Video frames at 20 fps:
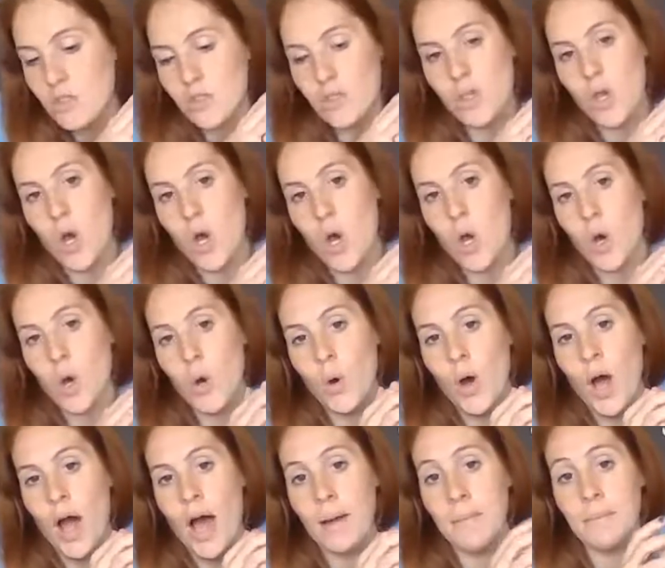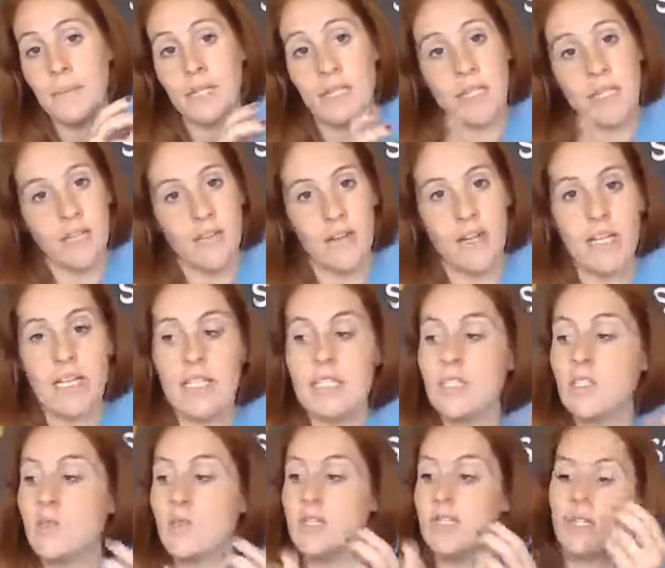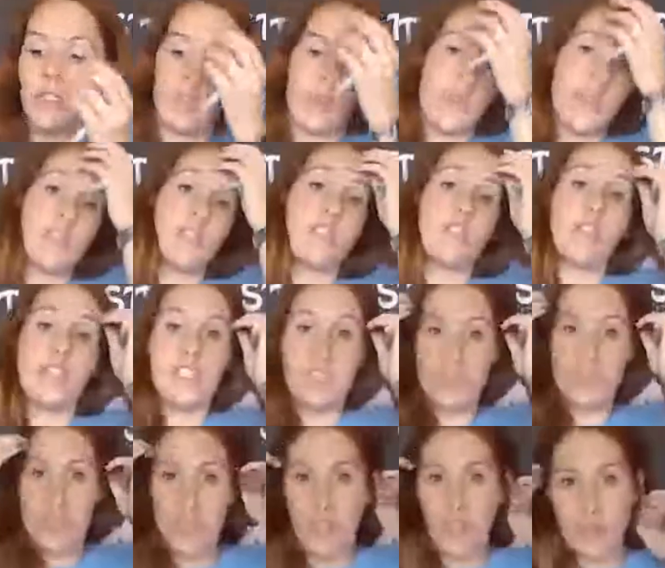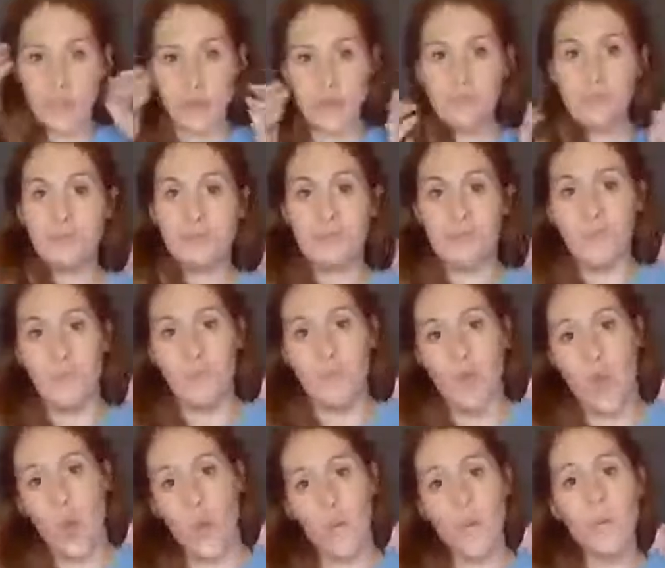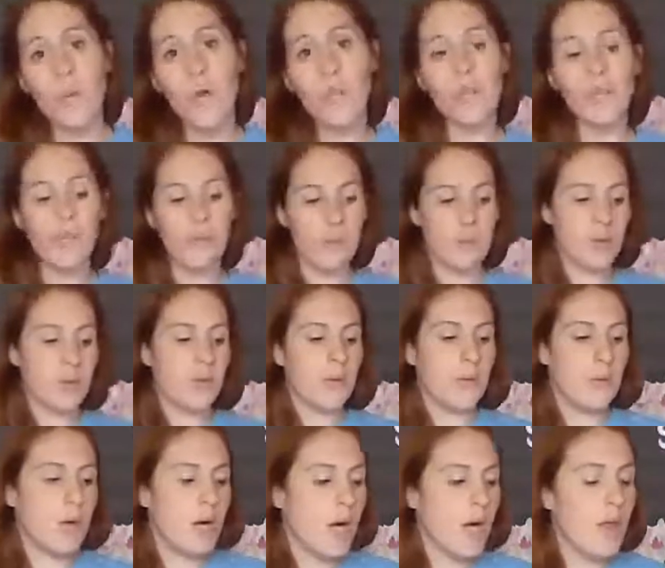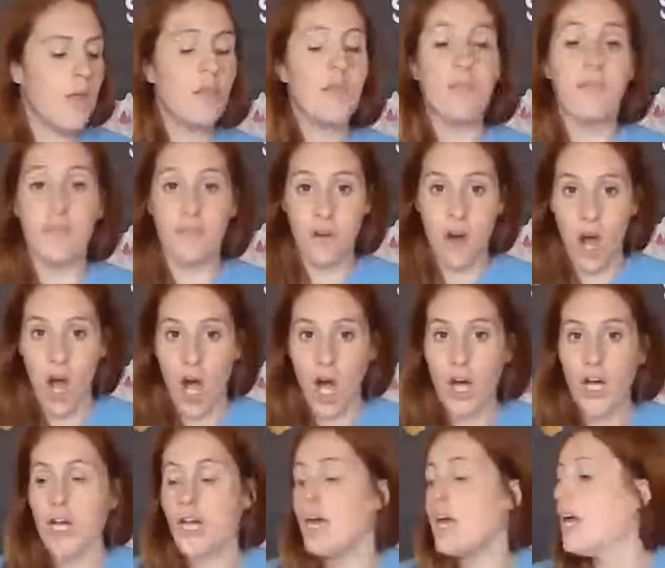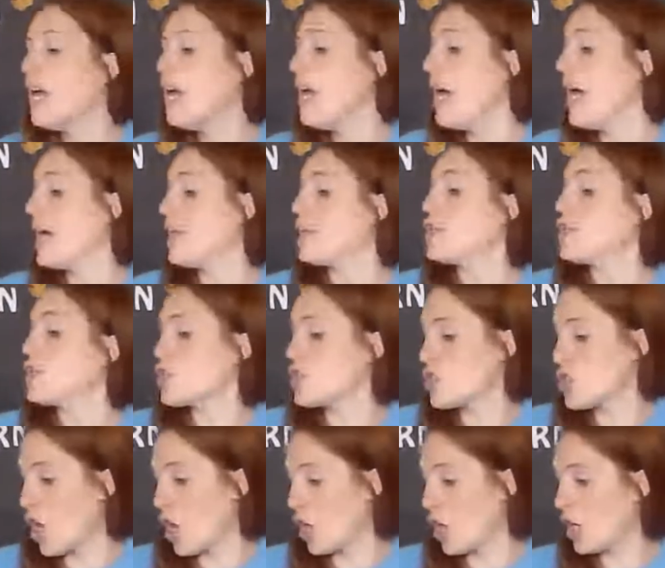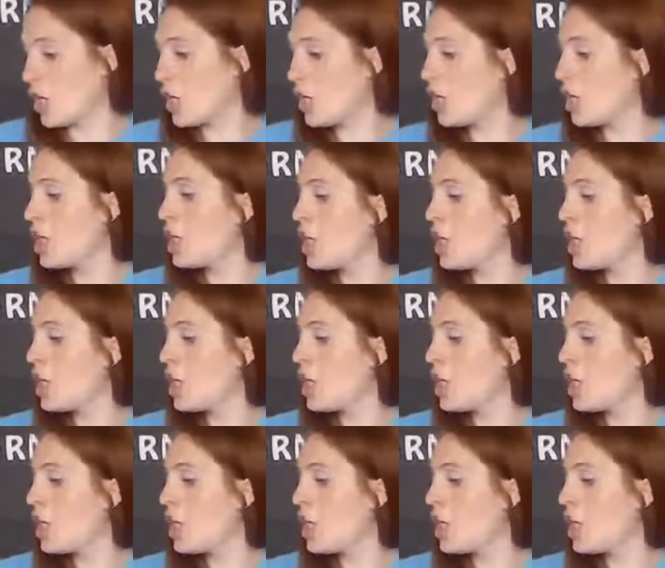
so I'm going to get right into it. So yesterday's video, we went through the frog and the shark.